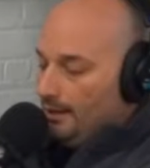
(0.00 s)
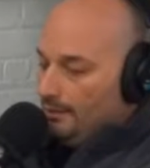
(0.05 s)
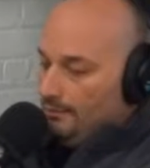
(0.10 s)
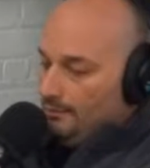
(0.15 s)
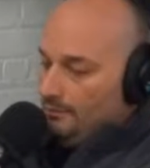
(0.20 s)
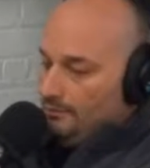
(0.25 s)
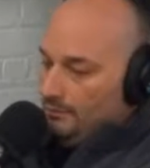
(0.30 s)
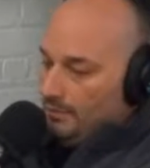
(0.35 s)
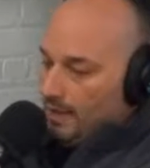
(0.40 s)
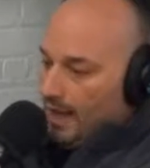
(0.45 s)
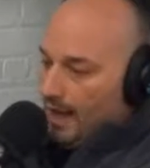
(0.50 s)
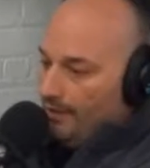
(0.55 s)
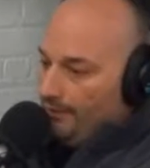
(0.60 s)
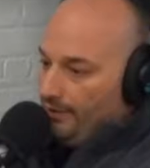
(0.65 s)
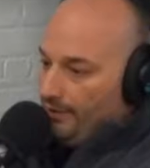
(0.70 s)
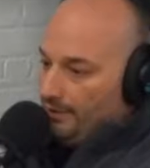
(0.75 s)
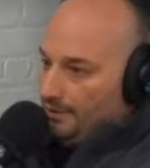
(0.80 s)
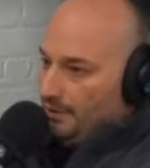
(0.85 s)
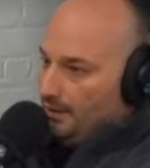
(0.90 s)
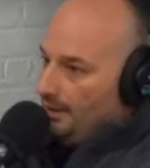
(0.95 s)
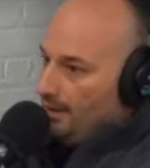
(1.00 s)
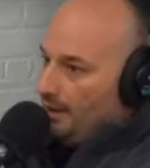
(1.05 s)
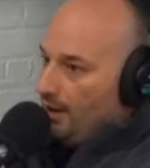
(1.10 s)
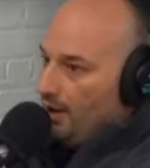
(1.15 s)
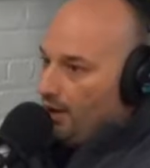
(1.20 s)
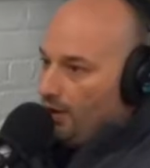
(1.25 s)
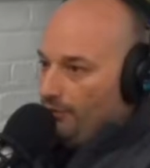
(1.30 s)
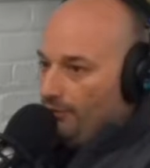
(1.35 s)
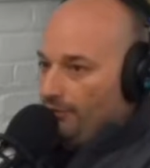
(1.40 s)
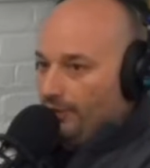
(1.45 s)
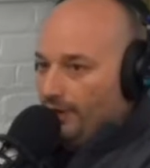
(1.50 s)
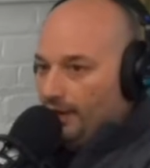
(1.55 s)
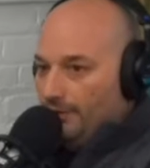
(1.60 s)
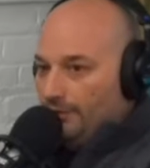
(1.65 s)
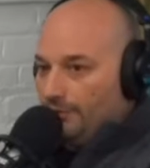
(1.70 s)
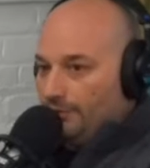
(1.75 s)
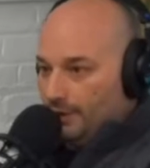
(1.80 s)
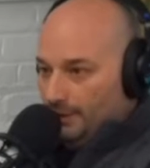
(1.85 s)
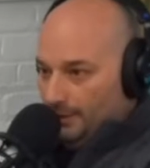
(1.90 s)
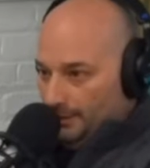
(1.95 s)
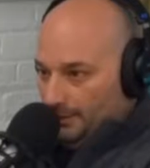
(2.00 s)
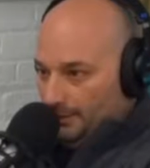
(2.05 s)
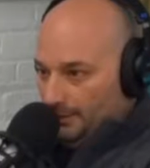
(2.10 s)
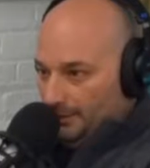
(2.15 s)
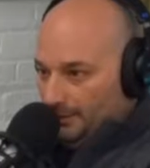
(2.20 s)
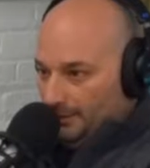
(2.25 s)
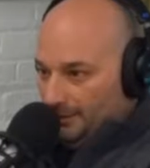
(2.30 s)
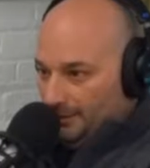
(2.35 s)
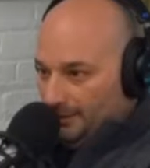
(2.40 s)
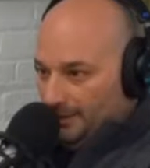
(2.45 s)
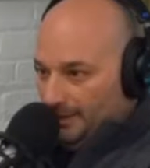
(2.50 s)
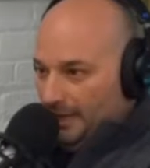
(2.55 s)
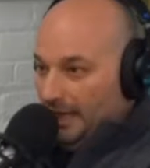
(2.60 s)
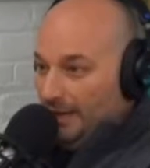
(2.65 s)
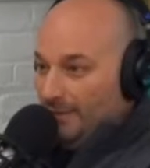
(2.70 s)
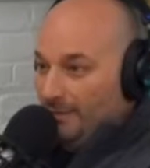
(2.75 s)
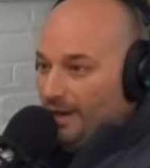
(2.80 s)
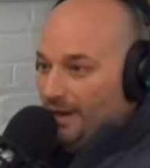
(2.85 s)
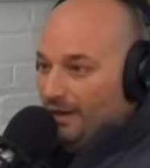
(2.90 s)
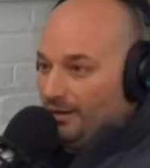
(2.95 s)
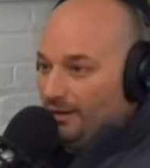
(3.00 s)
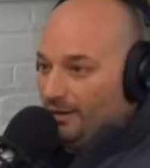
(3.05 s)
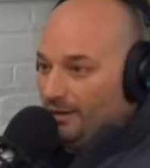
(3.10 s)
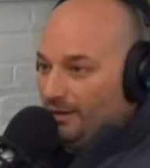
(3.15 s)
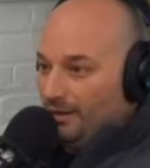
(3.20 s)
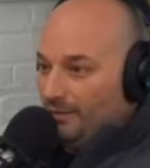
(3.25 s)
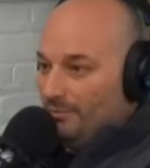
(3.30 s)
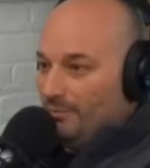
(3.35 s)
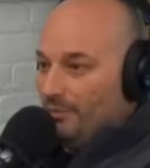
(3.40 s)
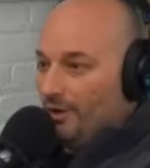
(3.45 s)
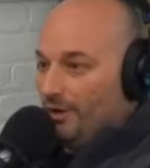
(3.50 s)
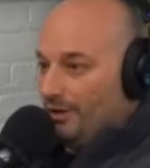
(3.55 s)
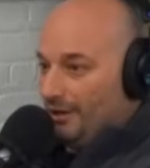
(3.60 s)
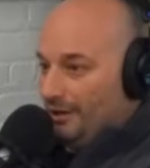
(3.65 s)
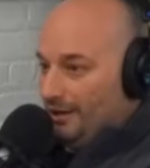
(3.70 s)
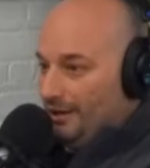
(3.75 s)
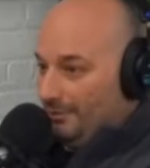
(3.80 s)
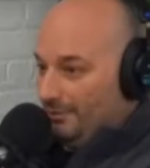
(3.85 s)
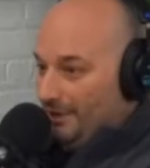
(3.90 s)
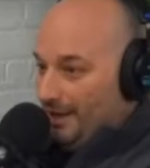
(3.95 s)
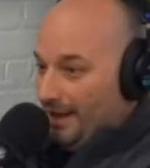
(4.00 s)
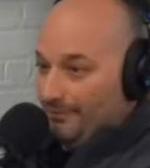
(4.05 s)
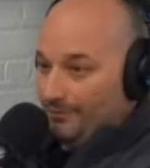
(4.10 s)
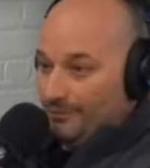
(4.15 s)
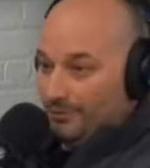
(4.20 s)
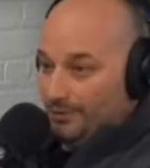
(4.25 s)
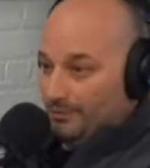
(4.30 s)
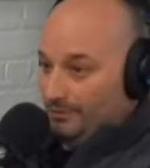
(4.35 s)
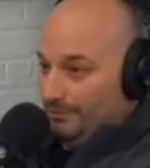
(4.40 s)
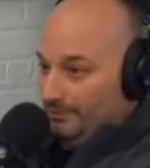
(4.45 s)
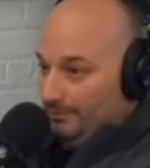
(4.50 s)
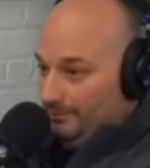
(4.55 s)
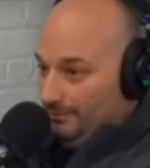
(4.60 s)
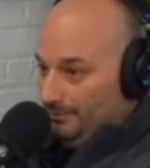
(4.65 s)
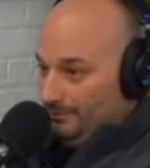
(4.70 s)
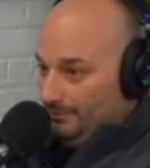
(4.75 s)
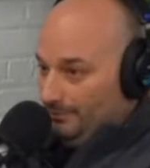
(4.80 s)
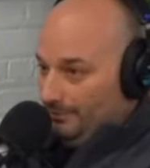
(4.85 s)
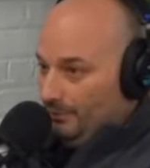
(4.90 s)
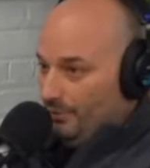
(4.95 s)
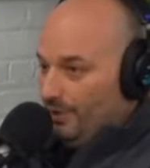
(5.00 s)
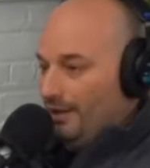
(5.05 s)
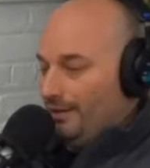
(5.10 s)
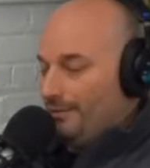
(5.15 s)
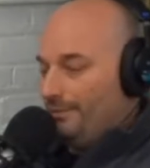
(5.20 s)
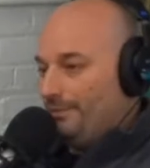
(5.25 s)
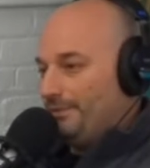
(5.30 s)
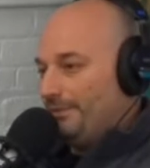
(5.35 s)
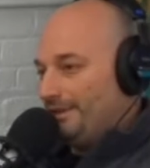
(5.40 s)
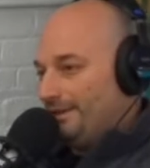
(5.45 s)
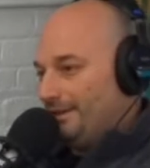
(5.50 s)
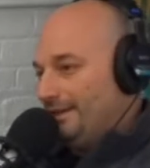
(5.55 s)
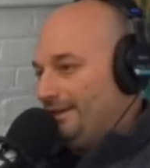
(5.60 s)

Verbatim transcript: um, obviously like our favorite email marketing platform well